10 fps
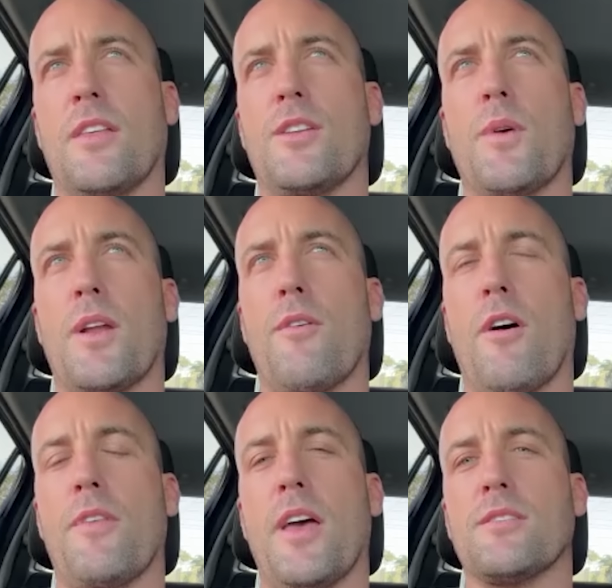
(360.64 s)
nearly
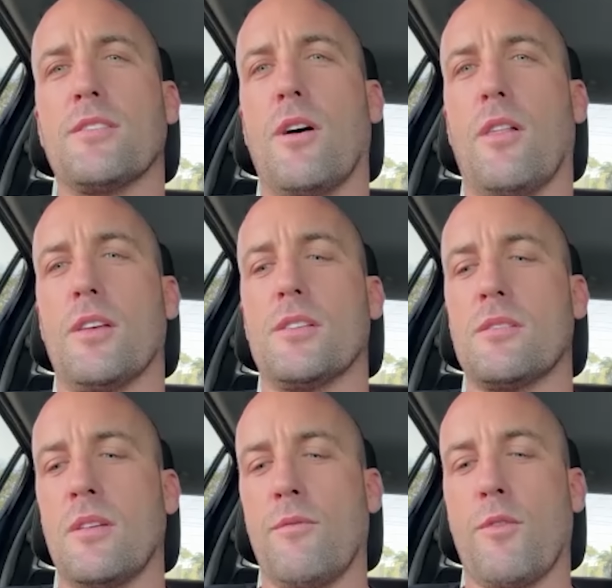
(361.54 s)
$25,000
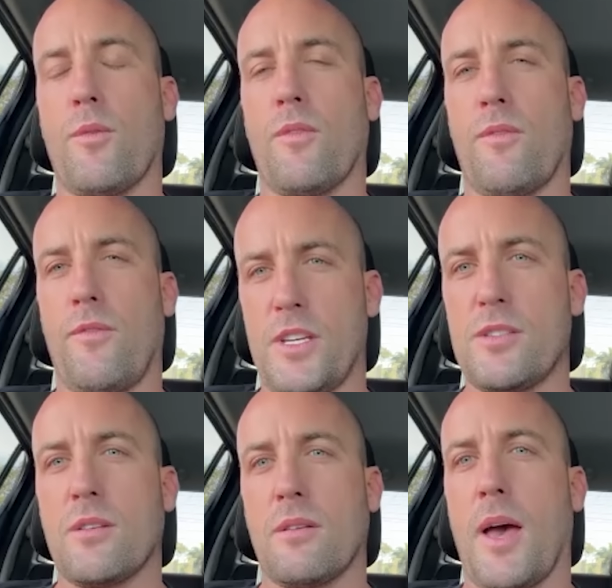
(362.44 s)
for
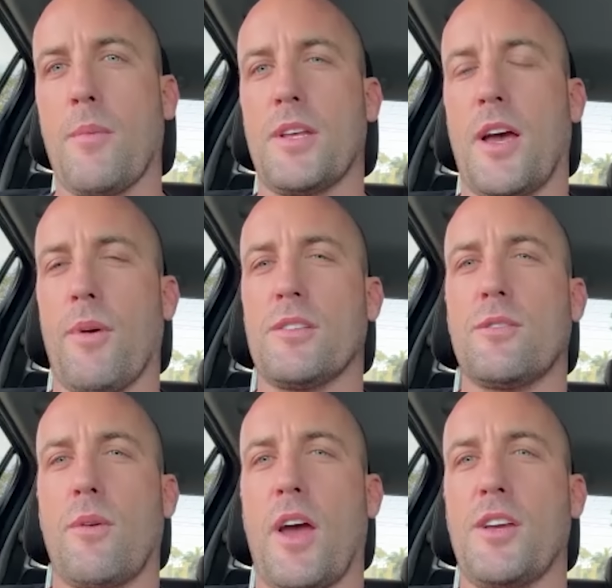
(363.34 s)
fish habitat
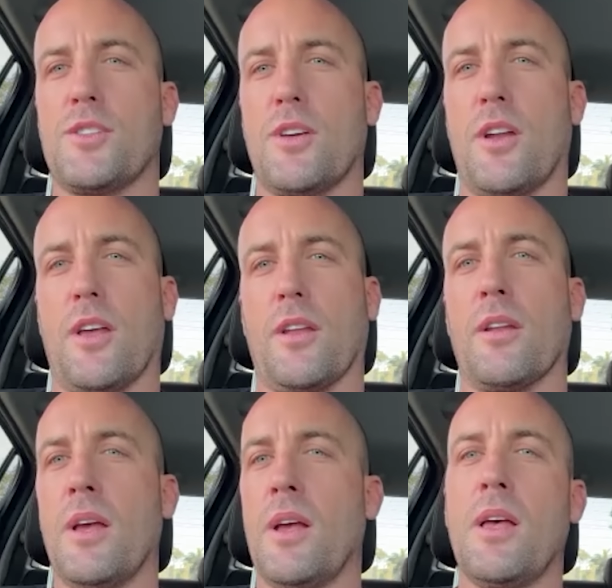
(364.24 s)
restoration,
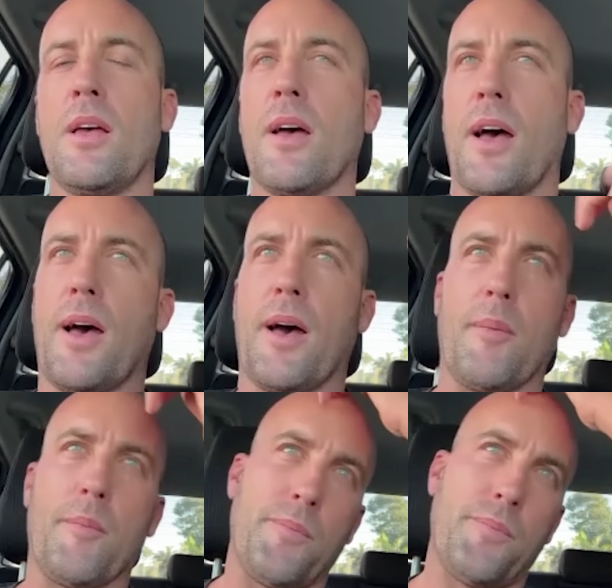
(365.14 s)

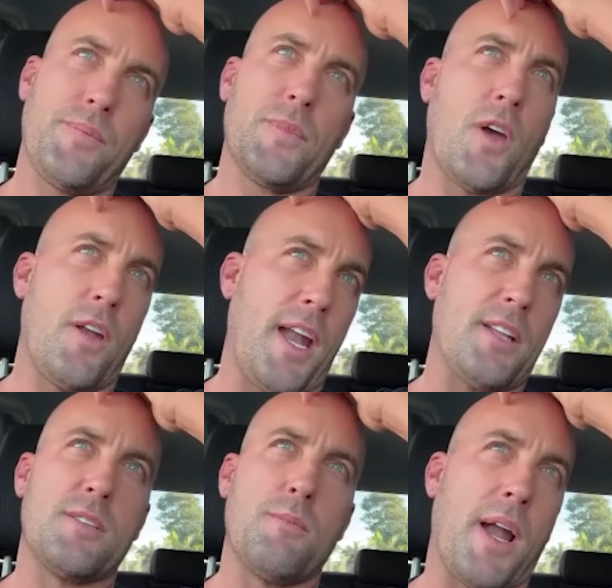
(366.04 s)
and
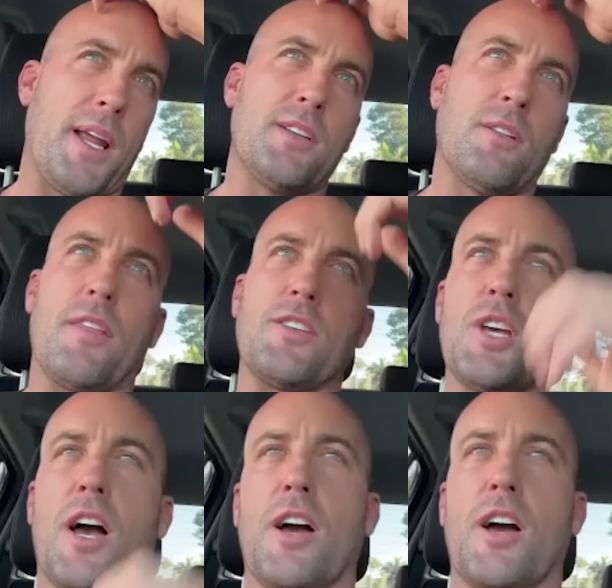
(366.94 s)
donated some money to like the
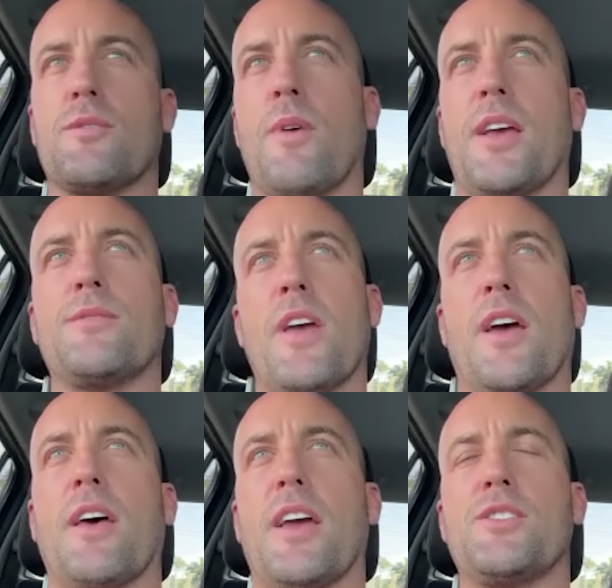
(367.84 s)
Sharks and Rays
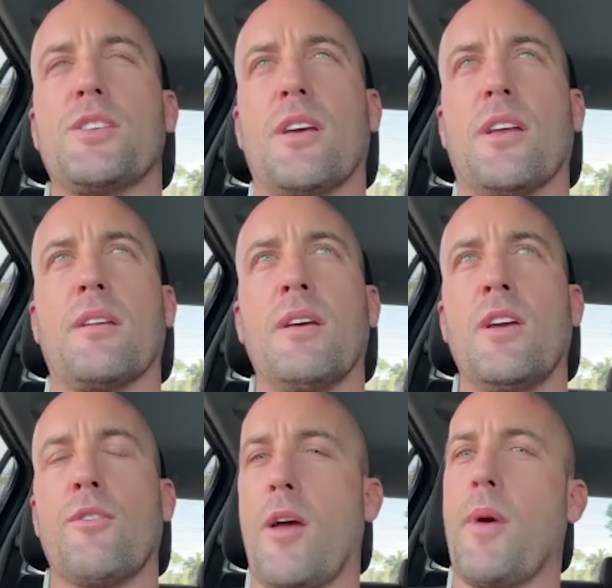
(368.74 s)
Foundation,
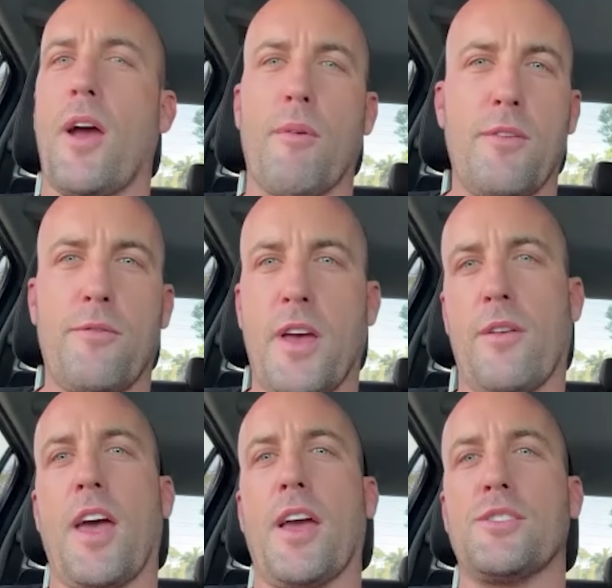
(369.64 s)
Great Barrier Reef
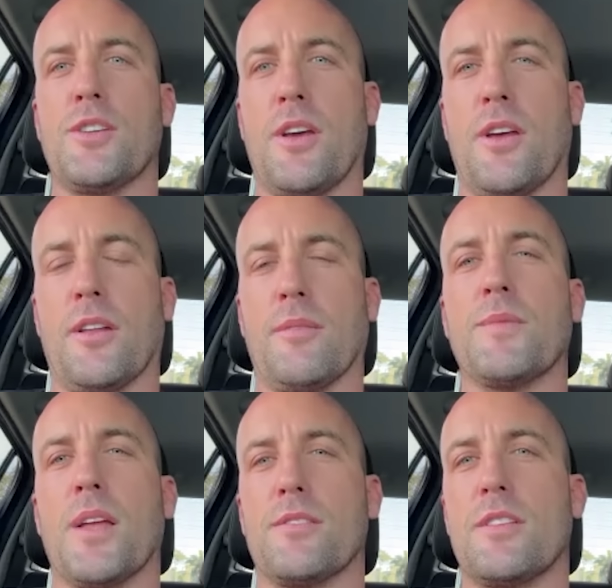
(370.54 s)
Foundation,
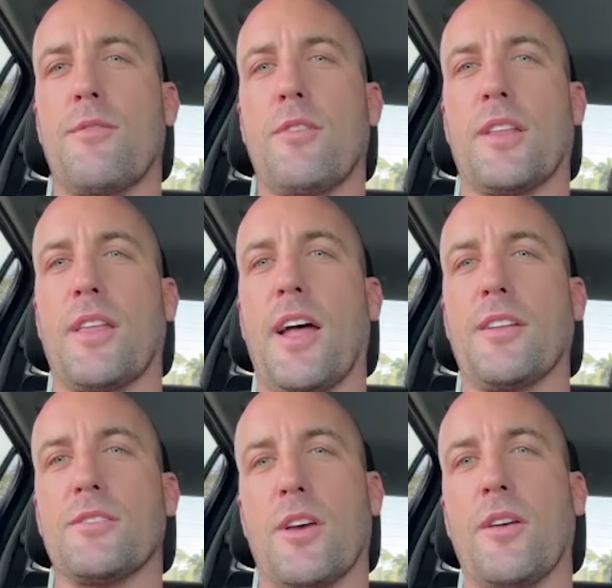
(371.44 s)
and stuff like
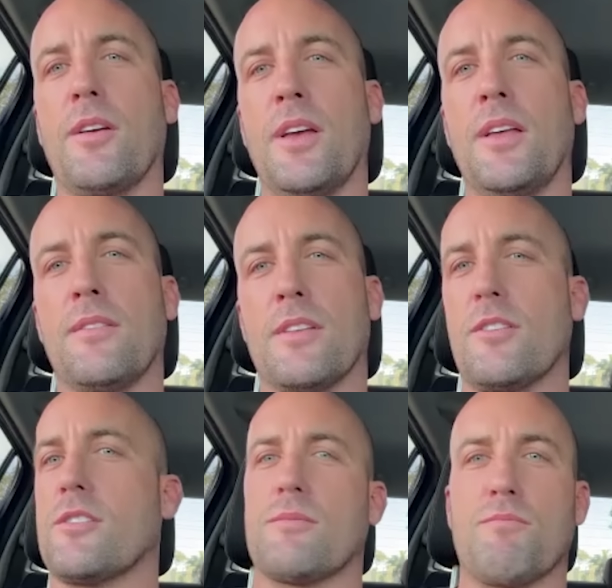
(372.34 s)
that. So
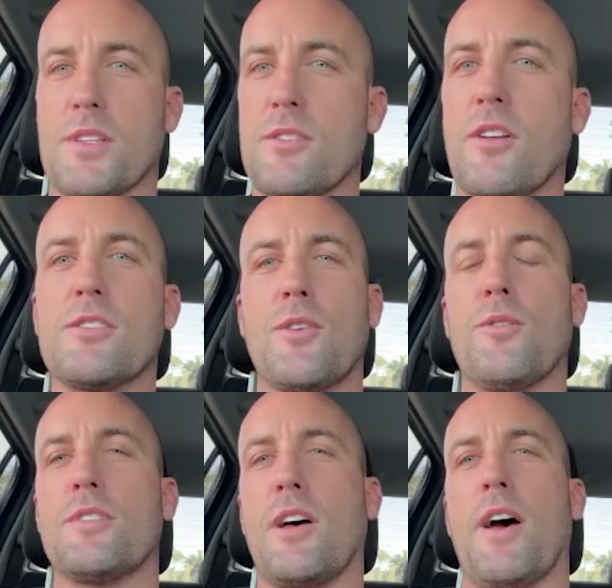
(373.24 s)
there's lots of cool
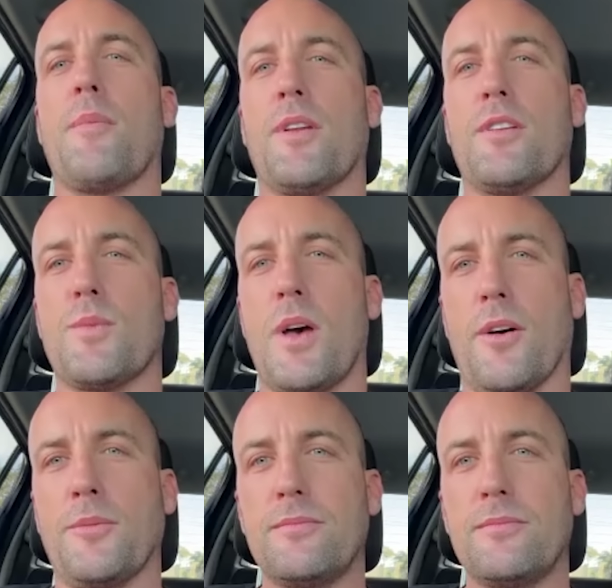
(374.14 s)
stuff happening as well.